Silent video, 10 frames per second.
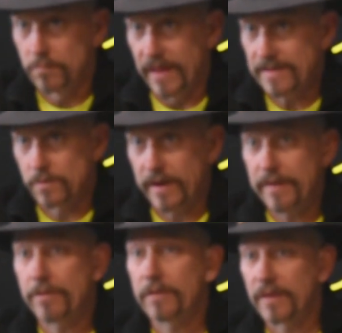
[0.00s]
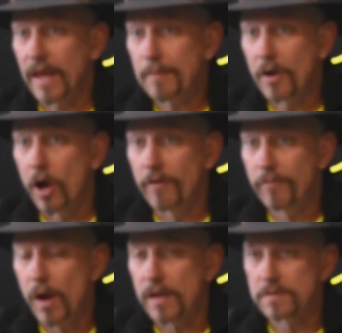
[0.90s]
That's what I thought the game of
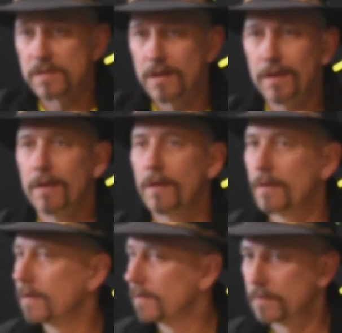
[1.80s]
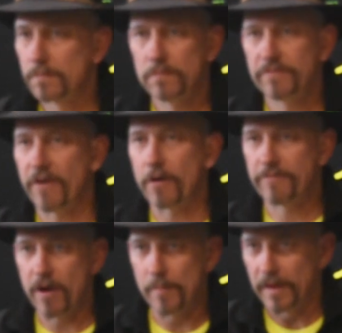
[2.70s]
golf was. Far
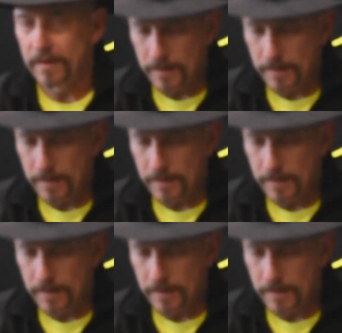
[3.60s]
from it.